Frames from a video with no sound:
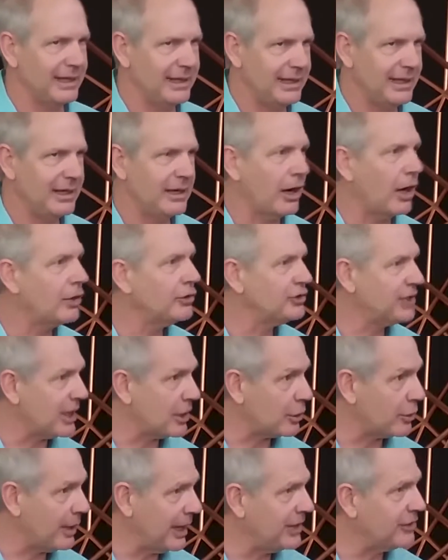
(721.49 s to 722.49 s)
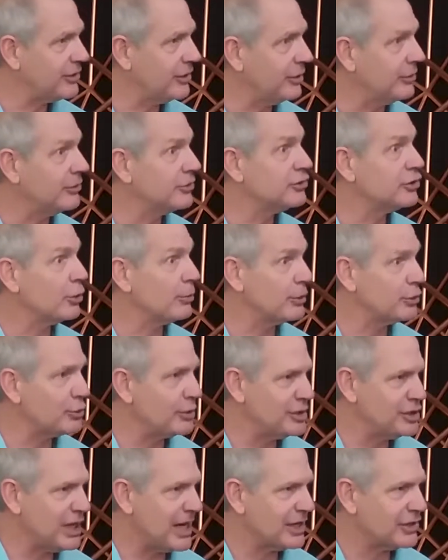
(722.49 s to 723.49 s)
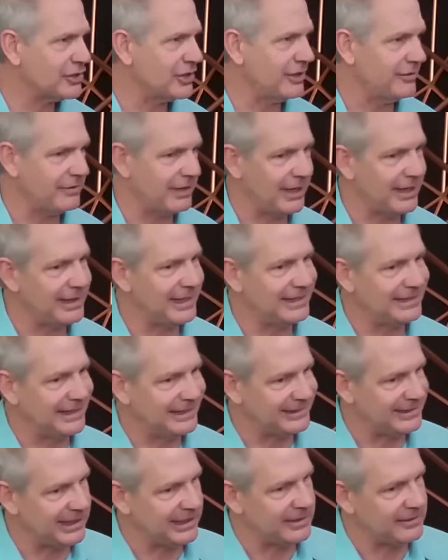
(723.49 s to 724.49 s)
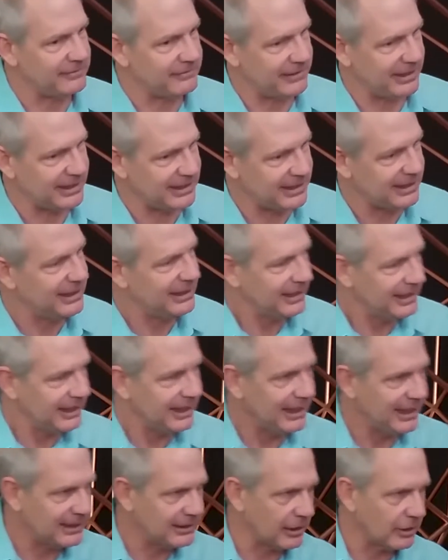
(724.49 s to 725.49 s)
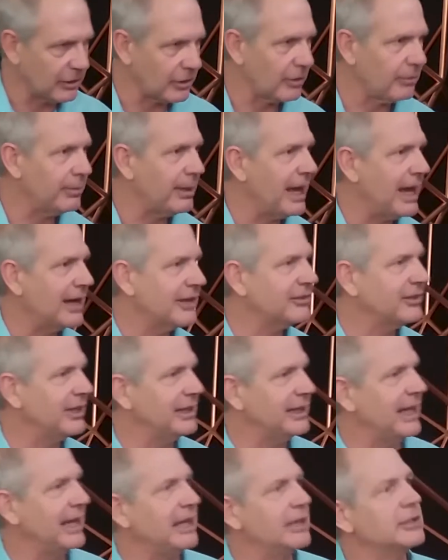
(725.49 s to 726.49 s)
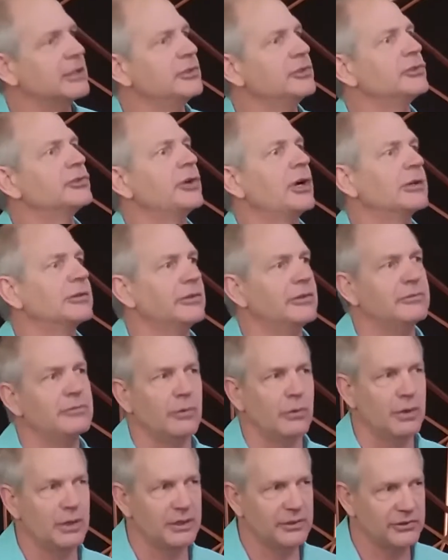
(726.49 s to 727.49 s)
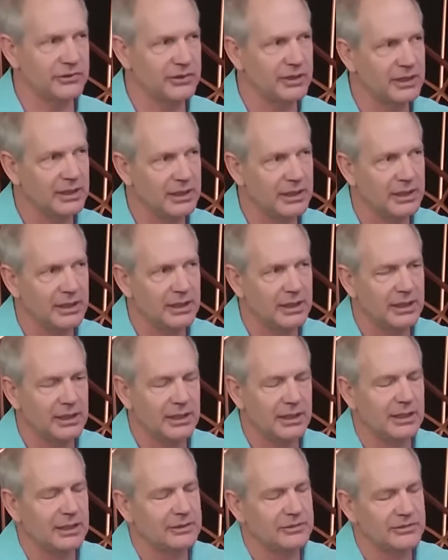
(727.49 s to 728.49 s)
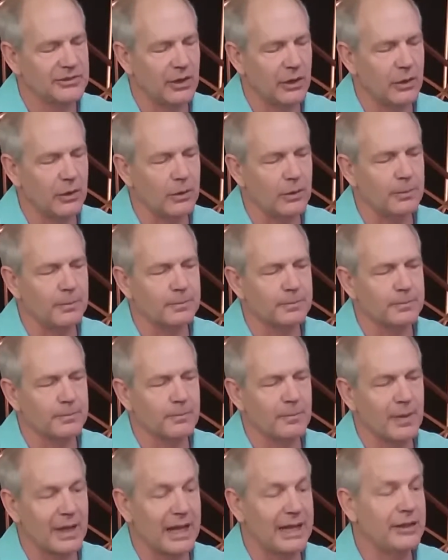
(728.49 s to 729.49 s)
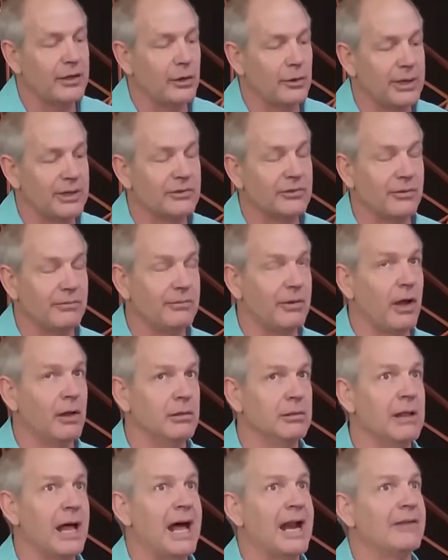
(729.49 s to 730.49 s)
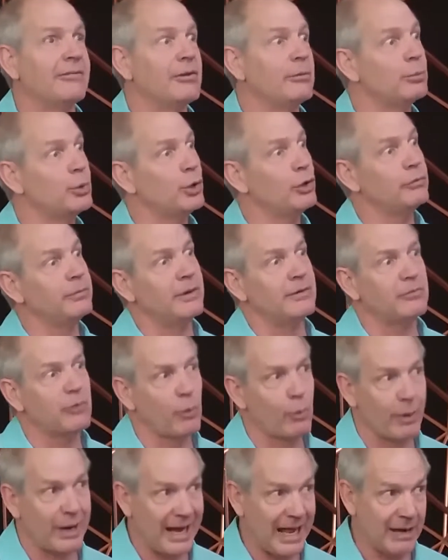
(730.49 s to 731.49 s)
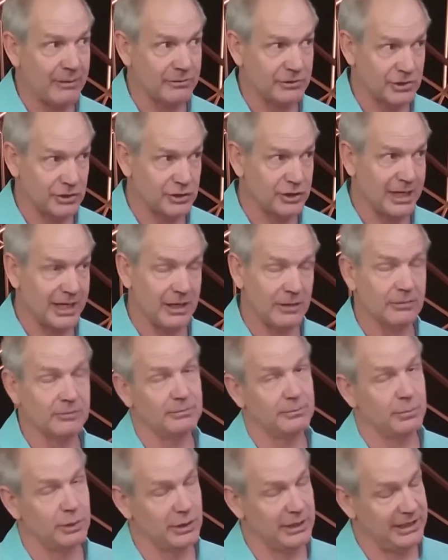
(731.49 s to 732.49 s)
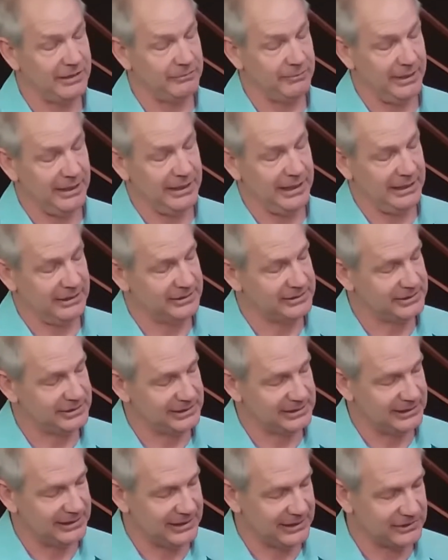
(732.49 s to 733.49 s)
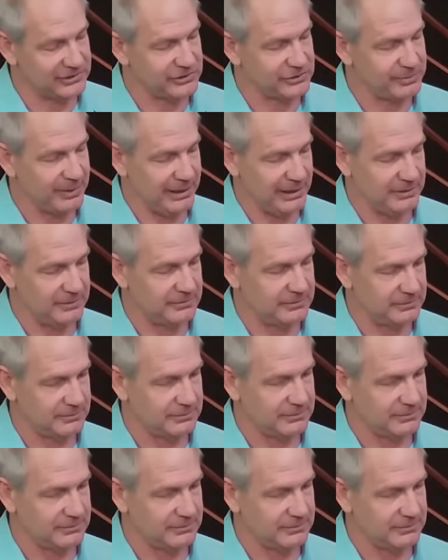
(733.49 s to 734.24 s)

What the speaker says: in our generation. There was so much rejection of anything that didn't fit in the little box that they had constructed for us. So there is a lot of improvement from when I was a child. Believe me, this has been